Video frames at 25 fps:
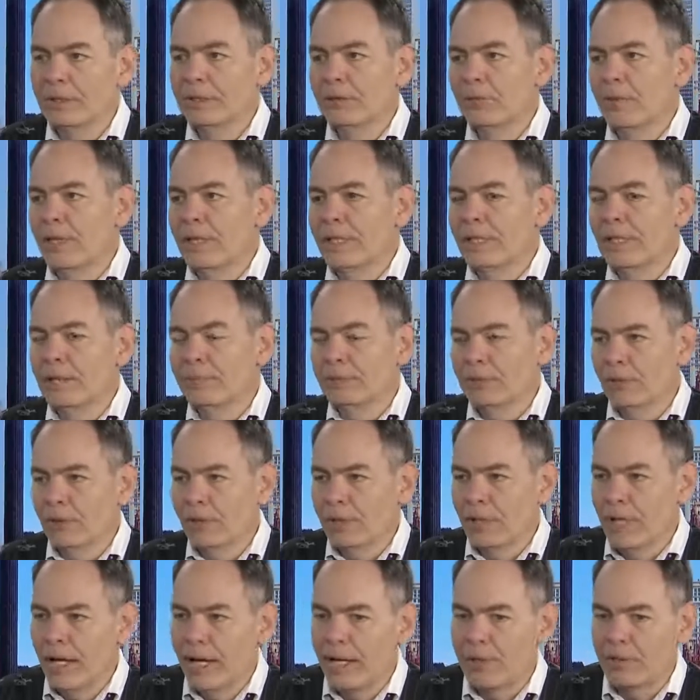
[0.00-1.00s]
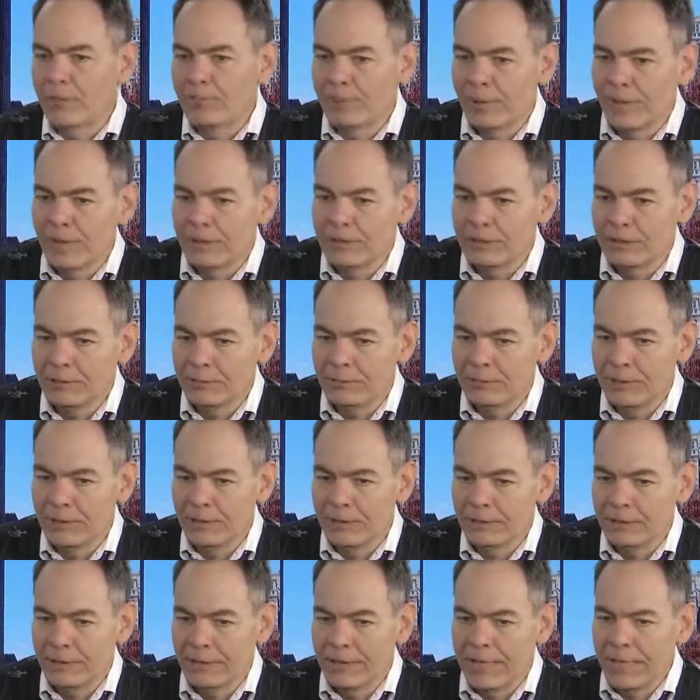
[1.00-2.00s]
reason why it keeps going higher in price, is
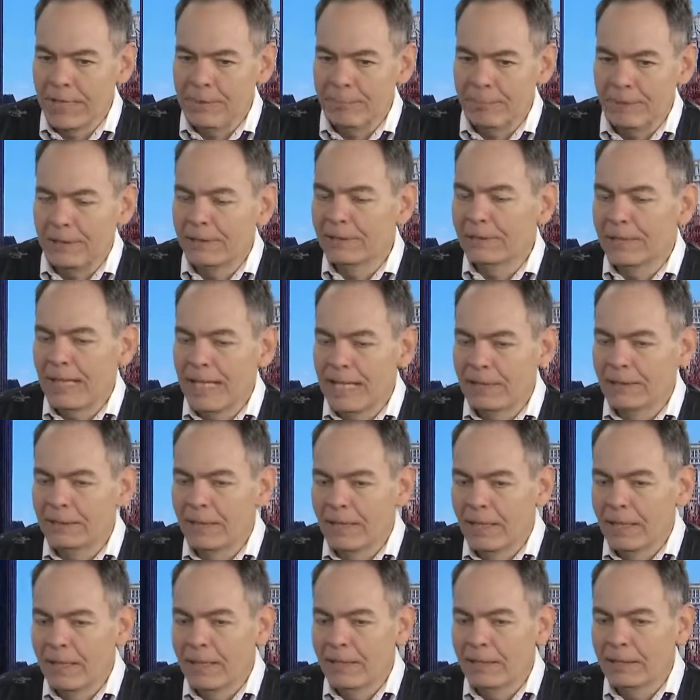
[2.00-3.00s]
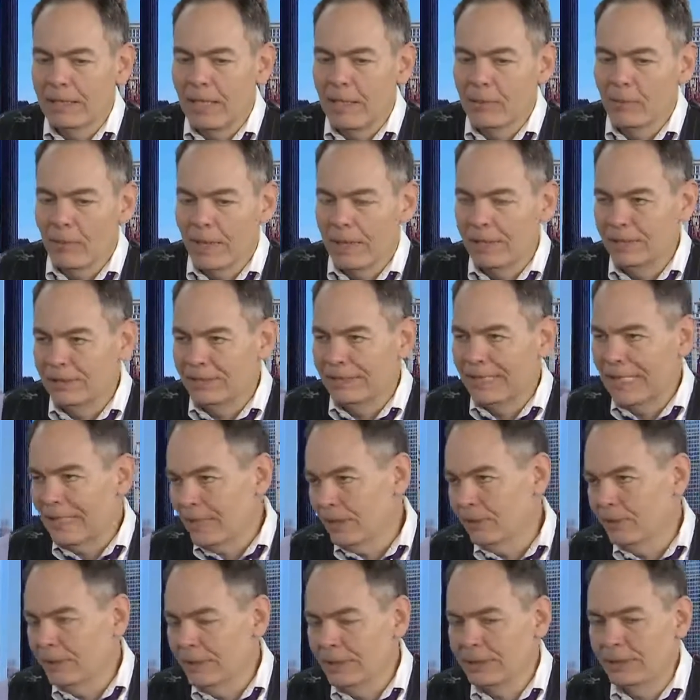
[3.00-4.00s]
because it can't be attacked in that way.
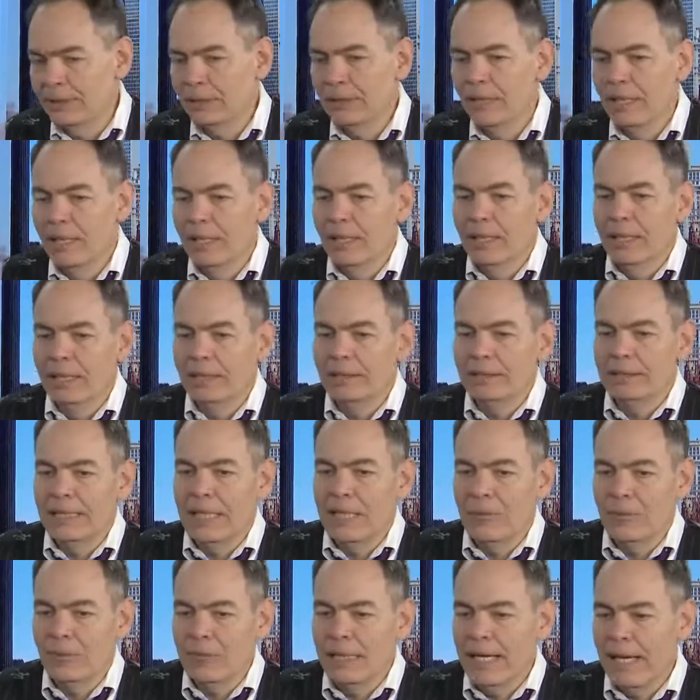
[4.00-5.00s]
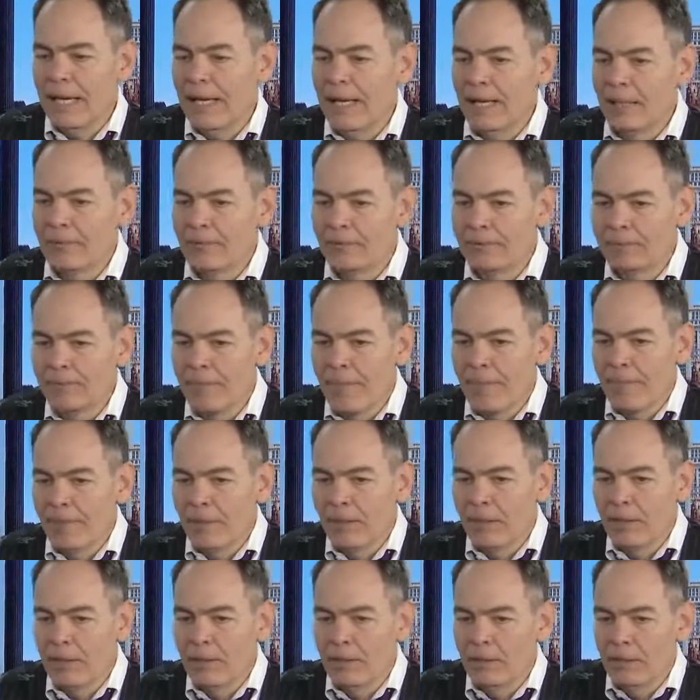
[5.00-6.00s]
Second reason is that we have
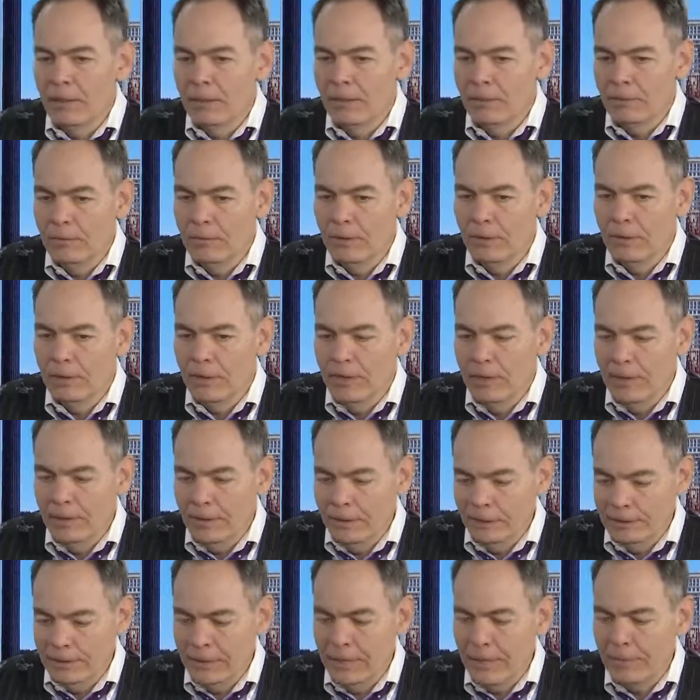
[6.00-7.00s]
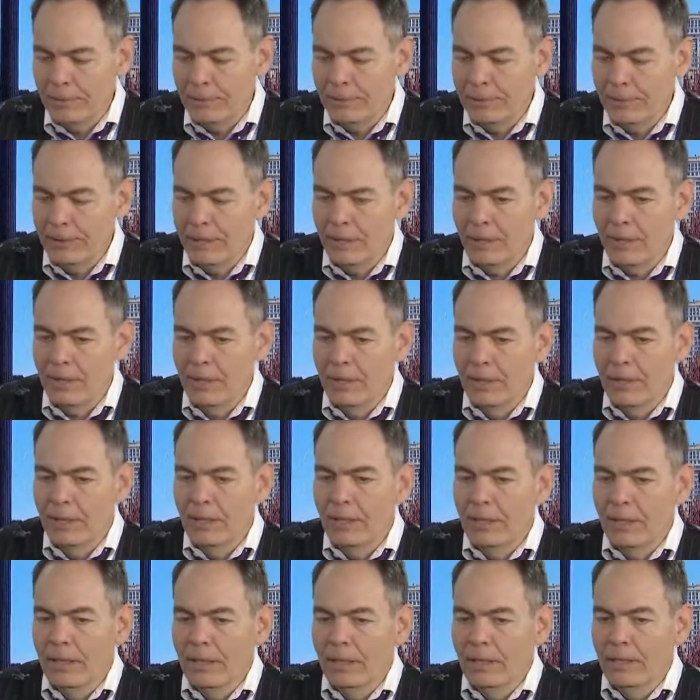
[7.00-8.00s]
an example here,
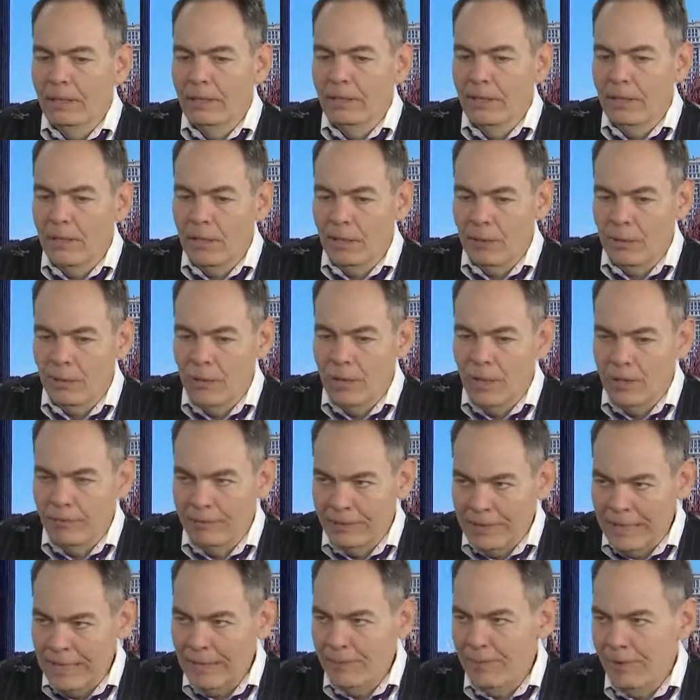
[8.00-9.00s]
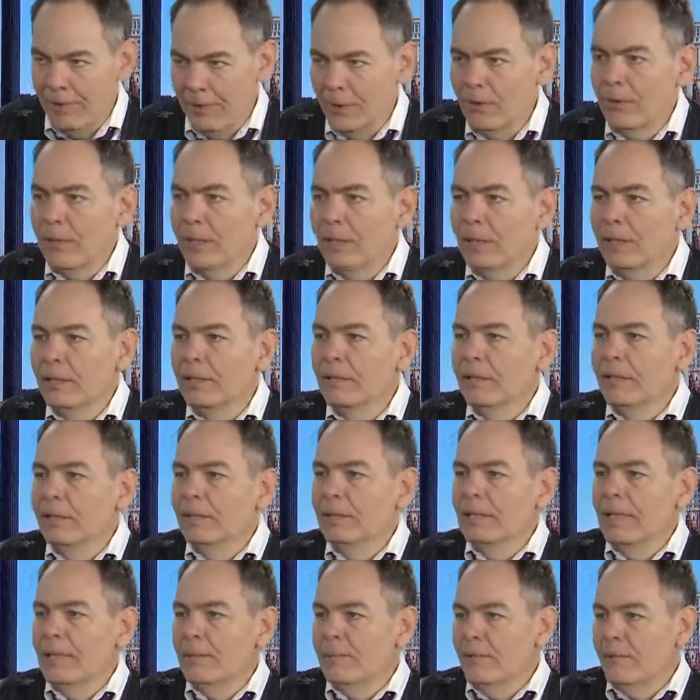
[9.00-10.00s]
of game theory.
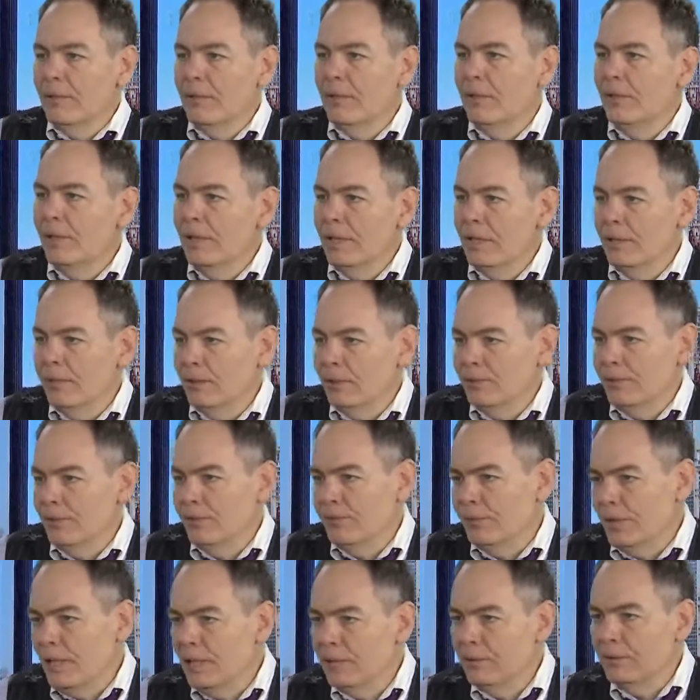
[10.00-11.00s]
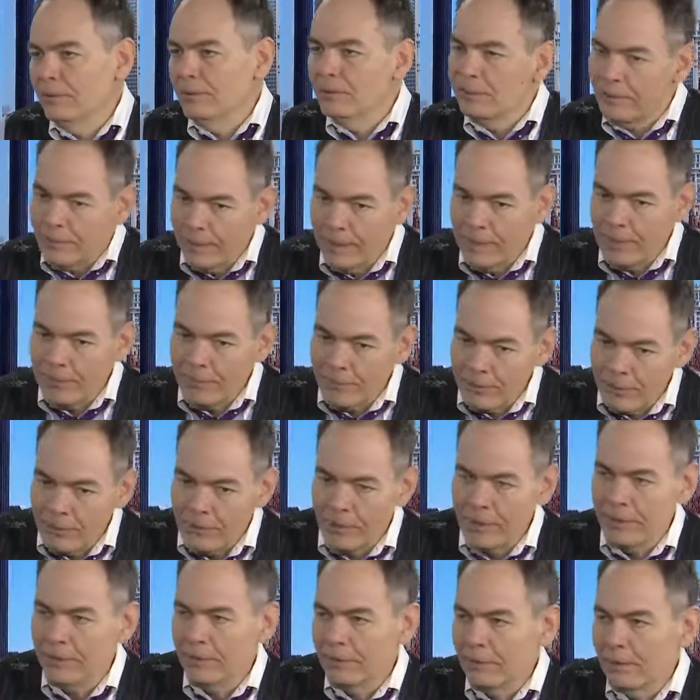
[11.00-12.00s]
Game theory, I don't know if you follow game
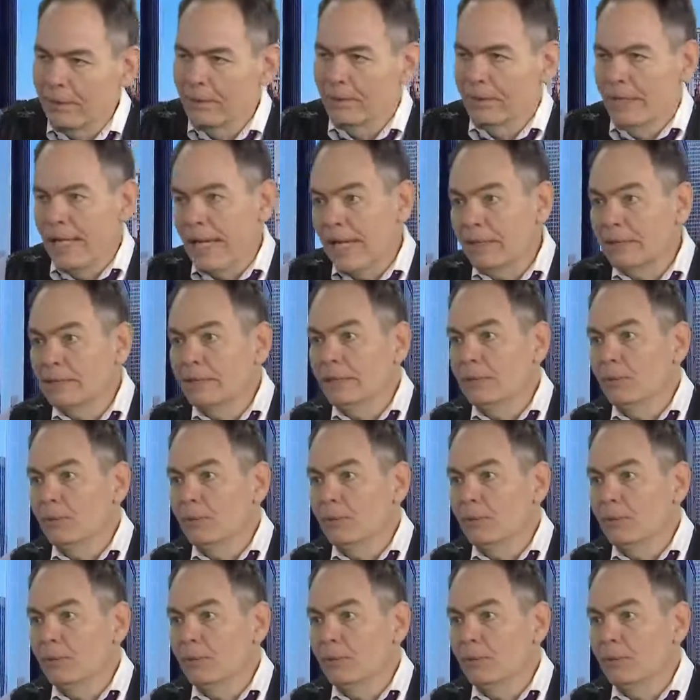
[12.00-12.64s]
theory and the Nash